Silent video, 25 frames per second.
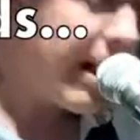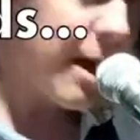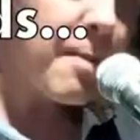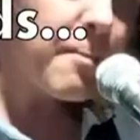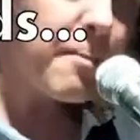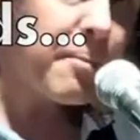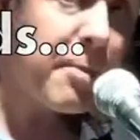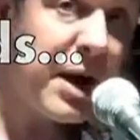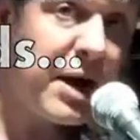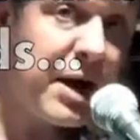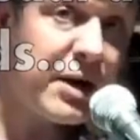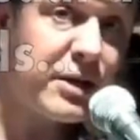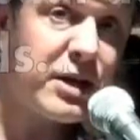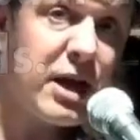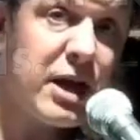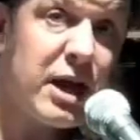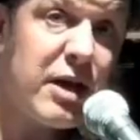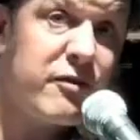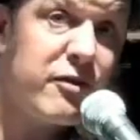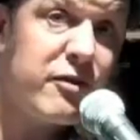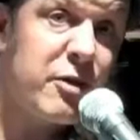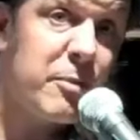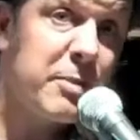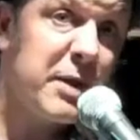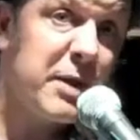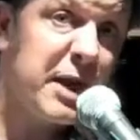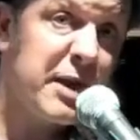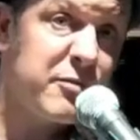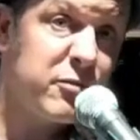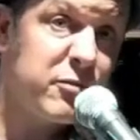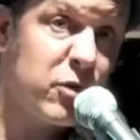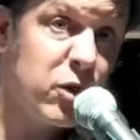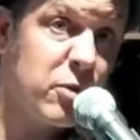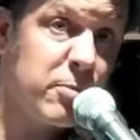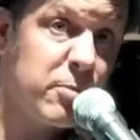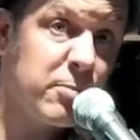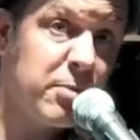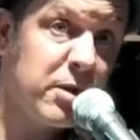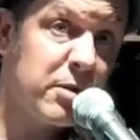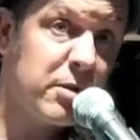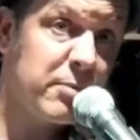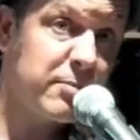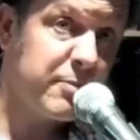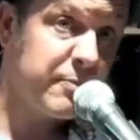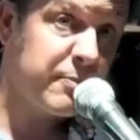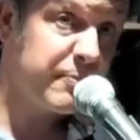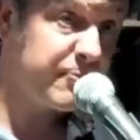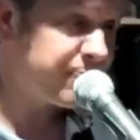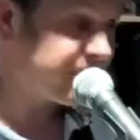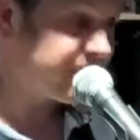But if you're playing rock and pop,
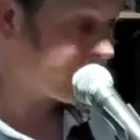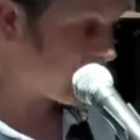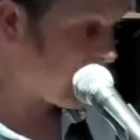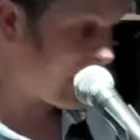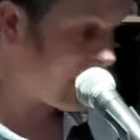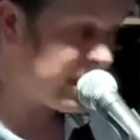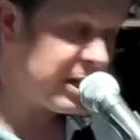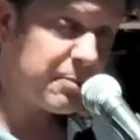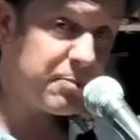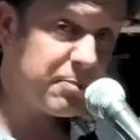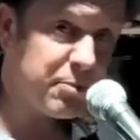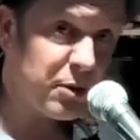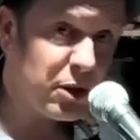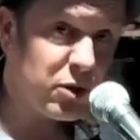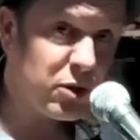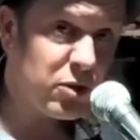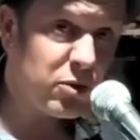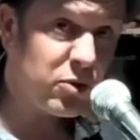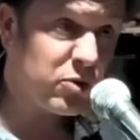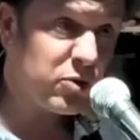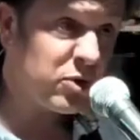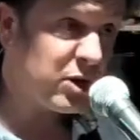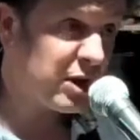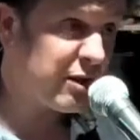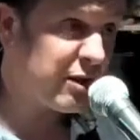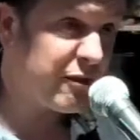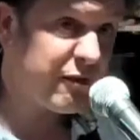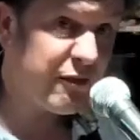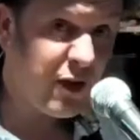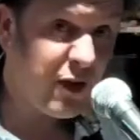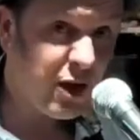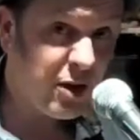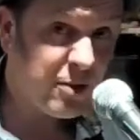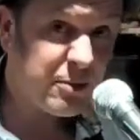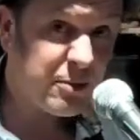any blues, any funk